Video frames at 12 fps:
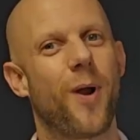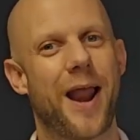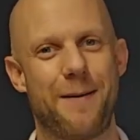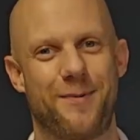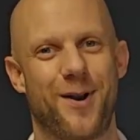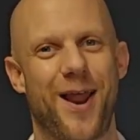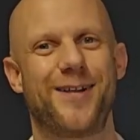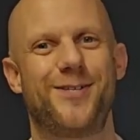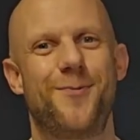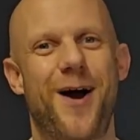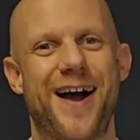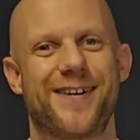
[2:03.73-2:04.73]
Well, I'm
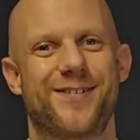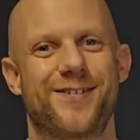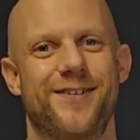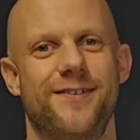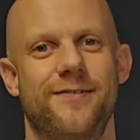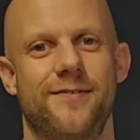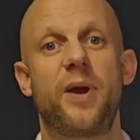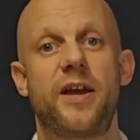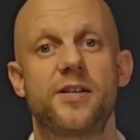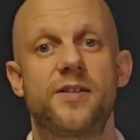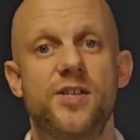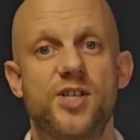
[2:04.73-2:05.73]
glad you asked.
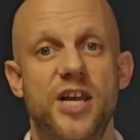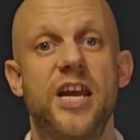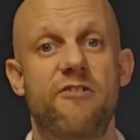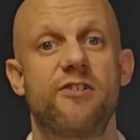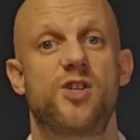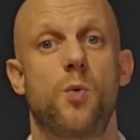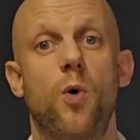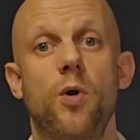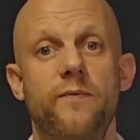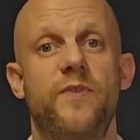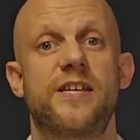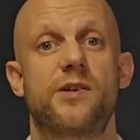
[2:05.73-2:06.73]
Because the secret to
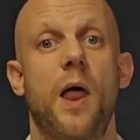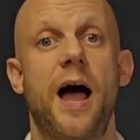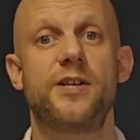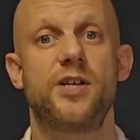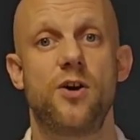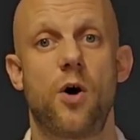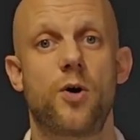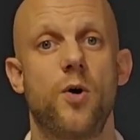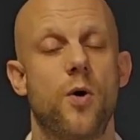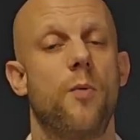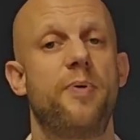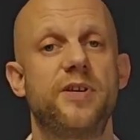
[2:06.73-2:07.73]
all of this lies in your
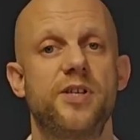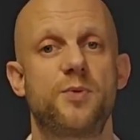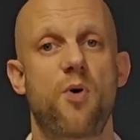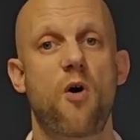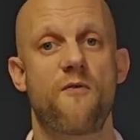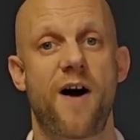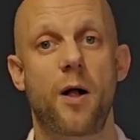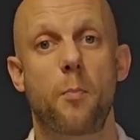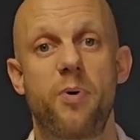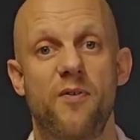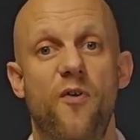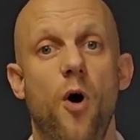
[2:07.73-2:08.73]
Google Business Profile
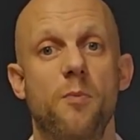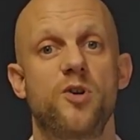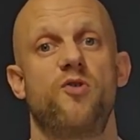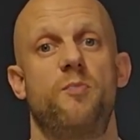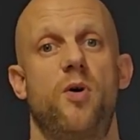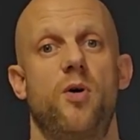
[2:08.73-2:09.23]
performance